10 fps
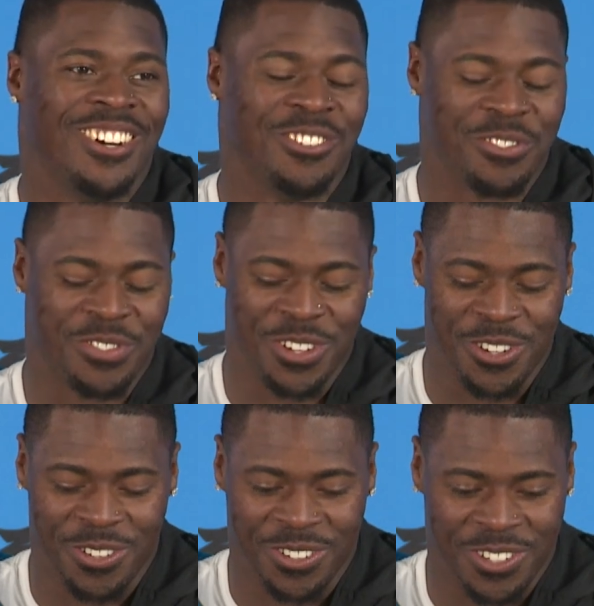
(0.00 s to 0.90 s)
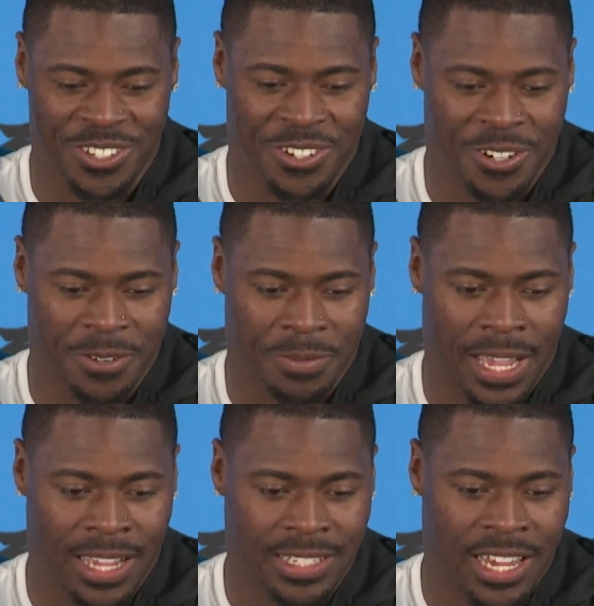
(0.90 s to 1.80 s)
on the field. You know, um,
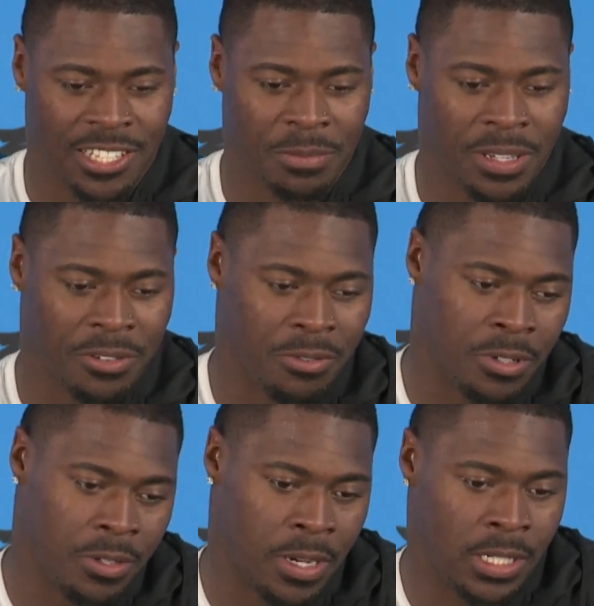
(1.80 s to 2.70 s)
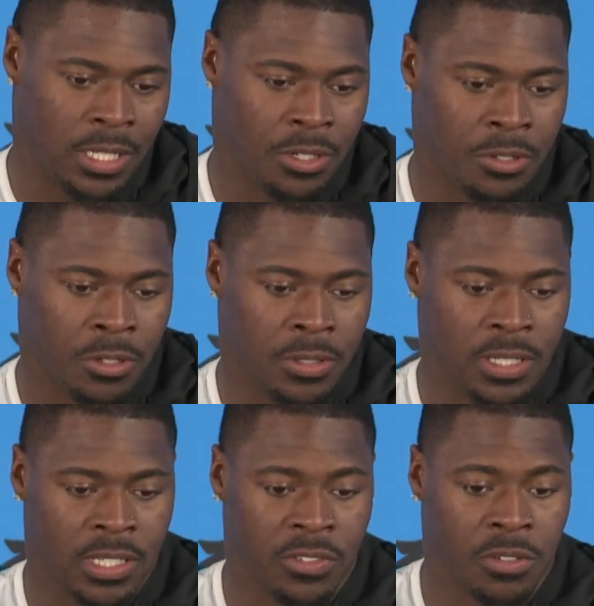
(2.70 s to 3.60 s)
guys asking me what do I need to do on
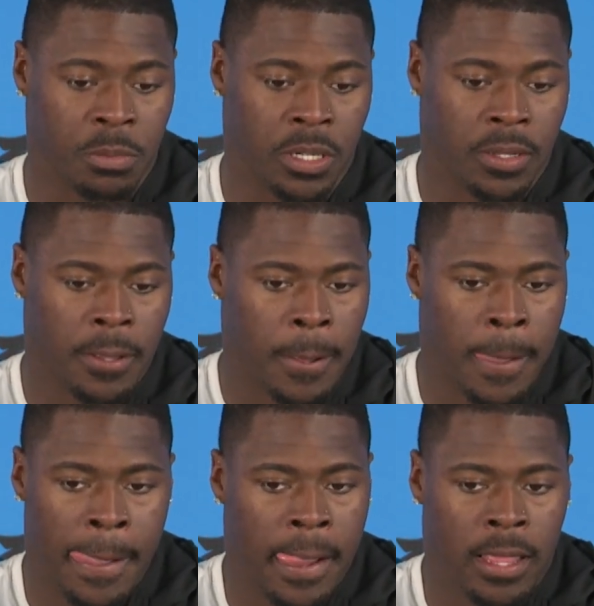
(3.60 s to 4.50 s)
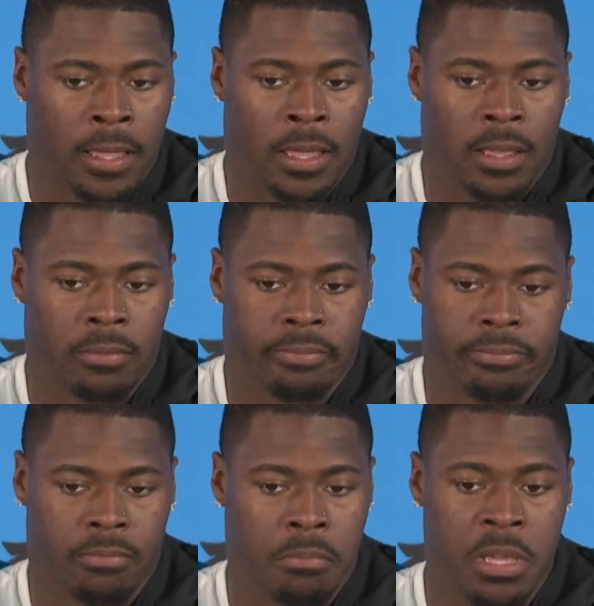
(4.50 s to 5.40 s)
this defense, but
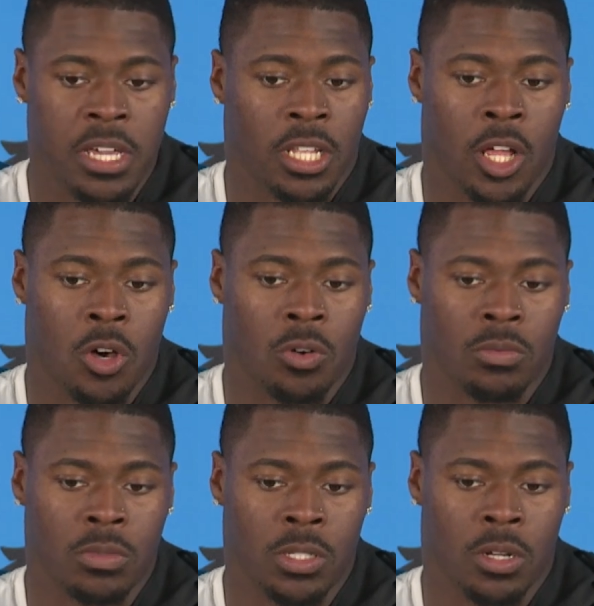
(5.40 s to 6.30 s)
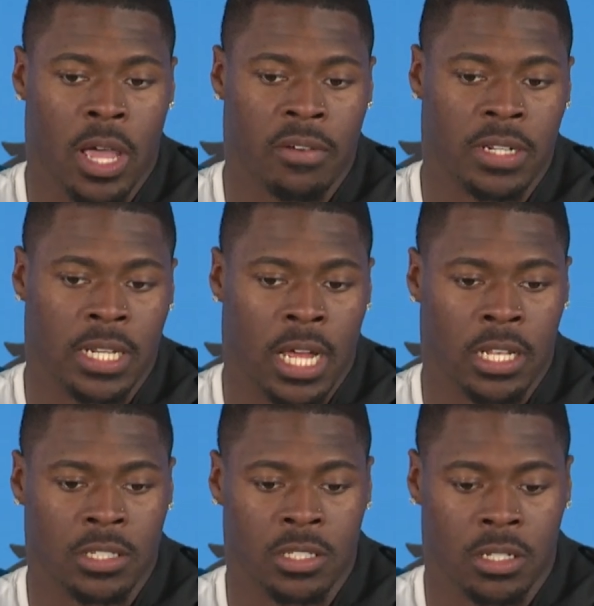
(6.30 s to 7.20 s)
me alone, you know, having the
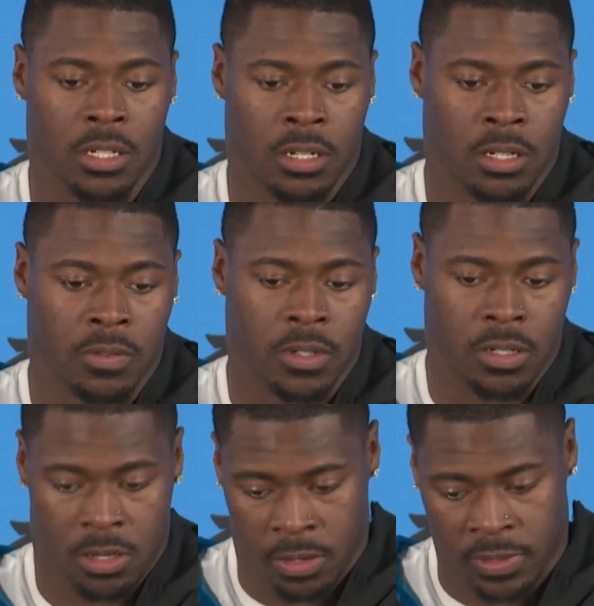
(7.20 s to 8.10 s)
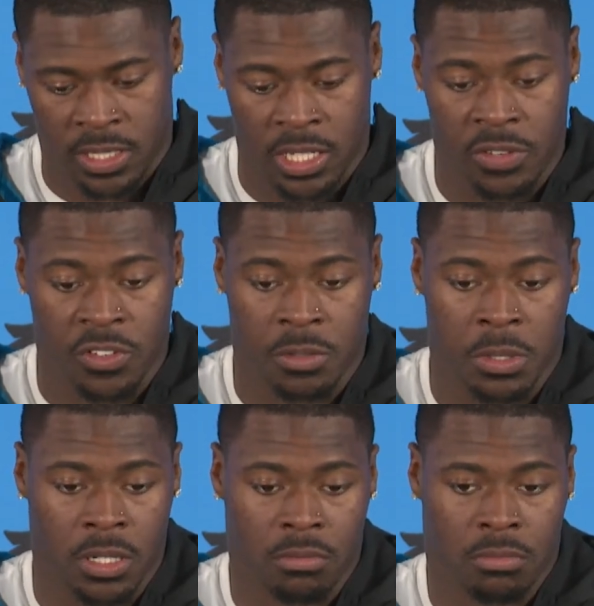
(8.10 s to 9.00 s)
knowledge in, of of this defense,
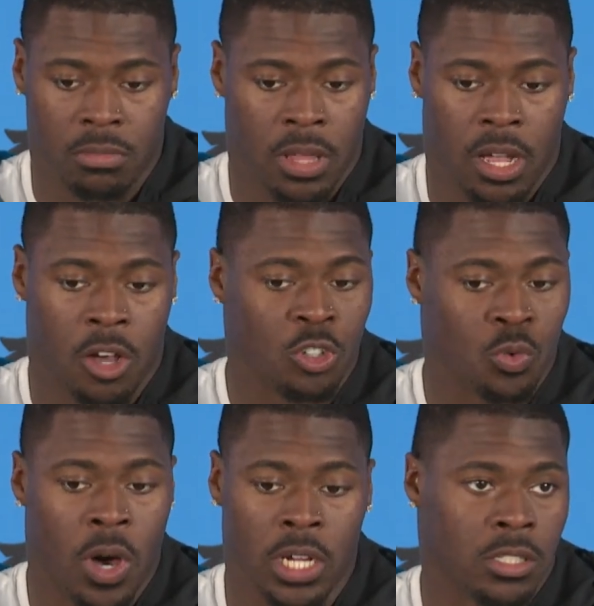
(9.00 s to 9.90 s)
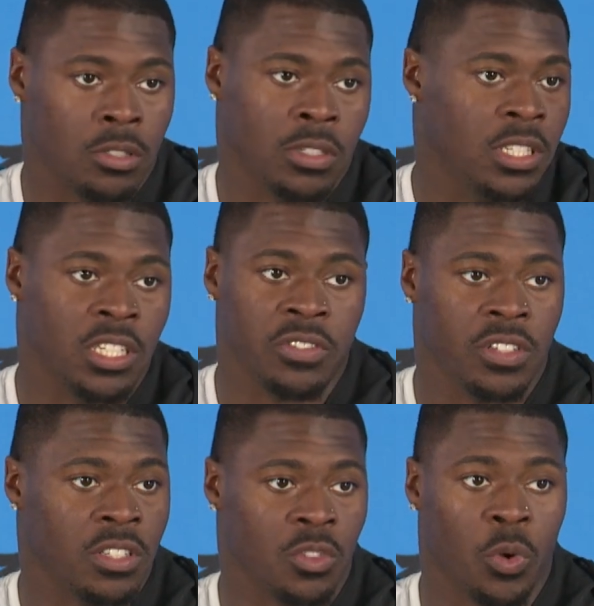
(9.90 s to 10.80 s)
but Coach Wash knows this
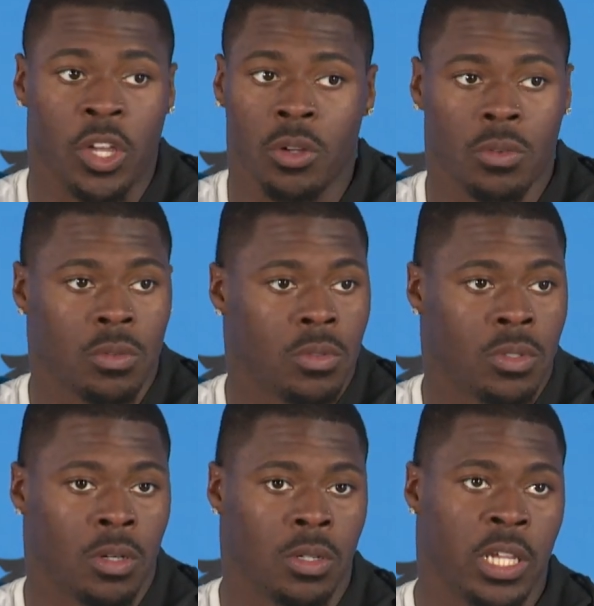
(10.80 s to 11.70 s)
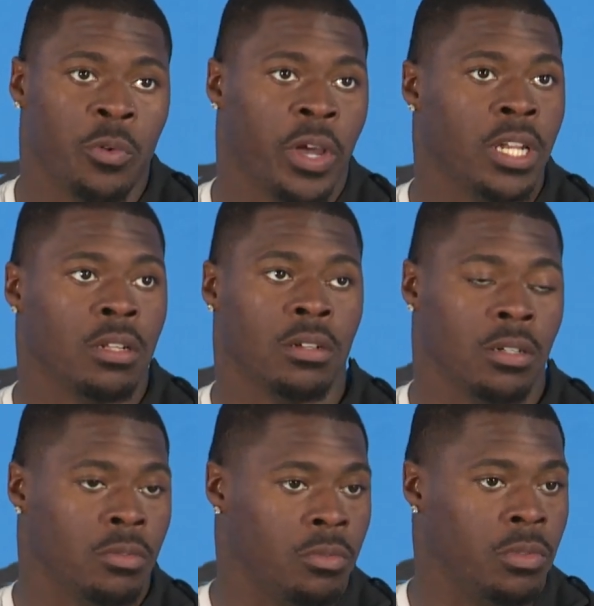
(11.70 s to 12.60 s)
defense as well. So he ran uh,
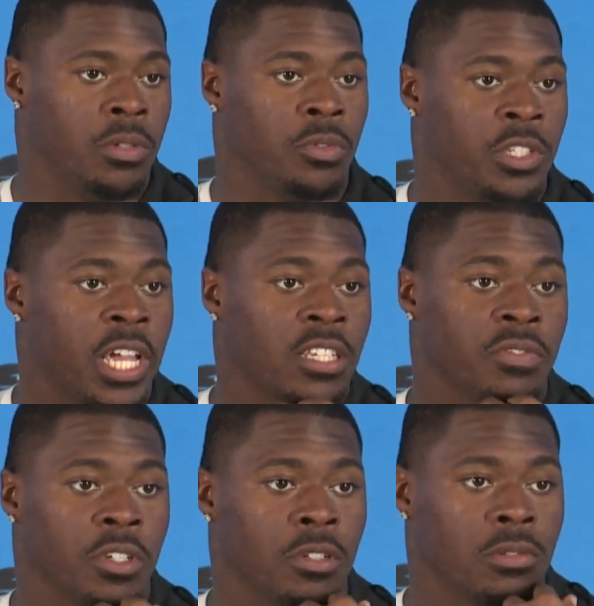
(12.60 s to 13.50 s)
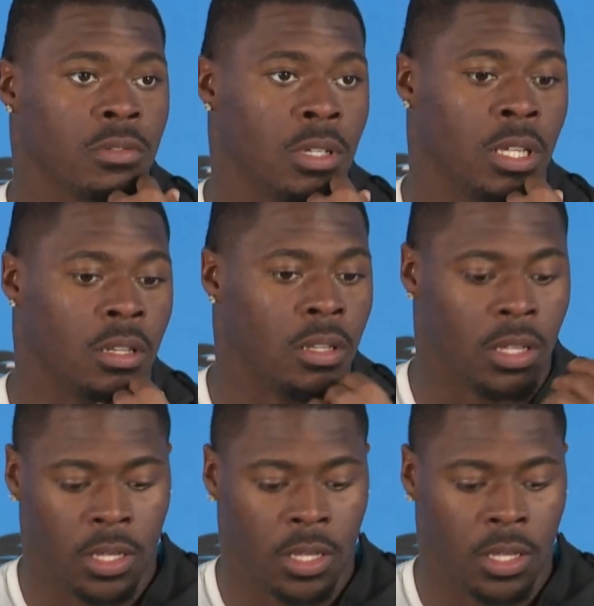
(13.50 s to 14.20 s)
when he was with Jacksonville, and